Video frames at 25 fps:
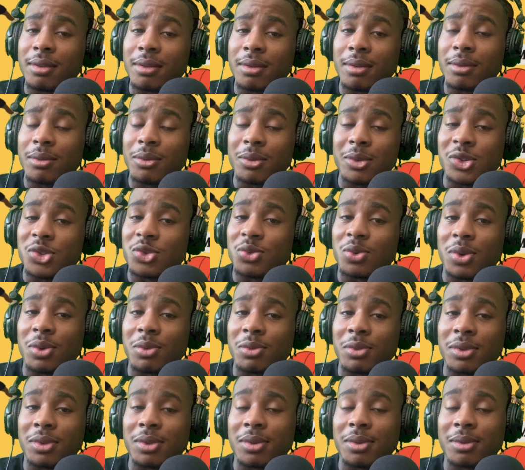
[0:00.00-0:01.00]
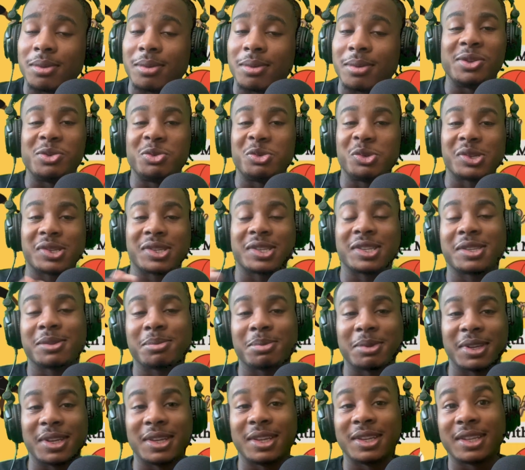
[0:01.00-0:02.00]
what's wrong with you? You just
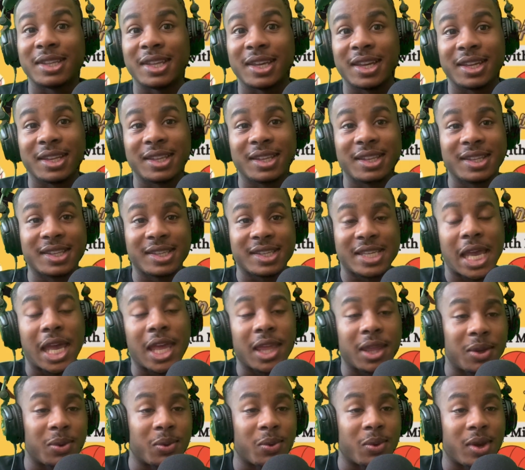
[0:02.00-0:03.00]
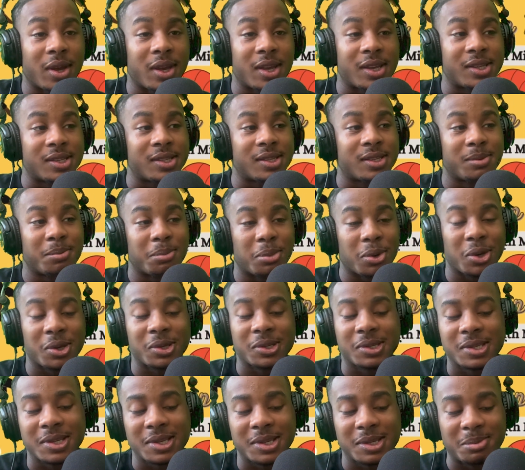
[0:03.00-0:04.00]
explained that talent-wise,
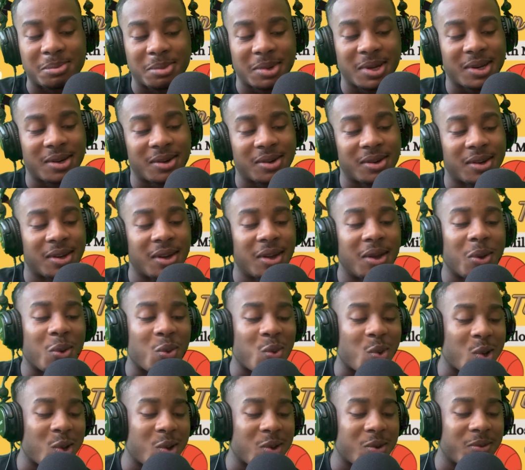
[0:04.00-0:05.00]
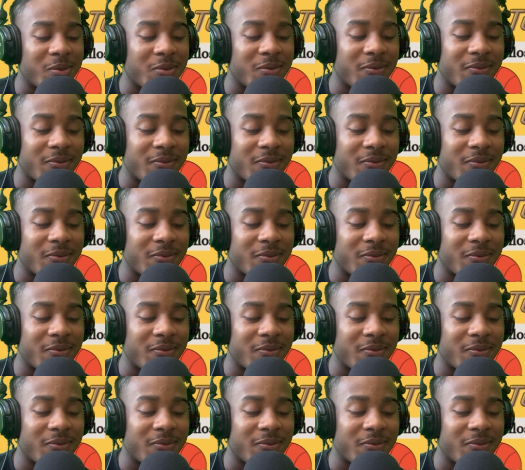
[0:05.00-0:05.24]
Boston is better. Well,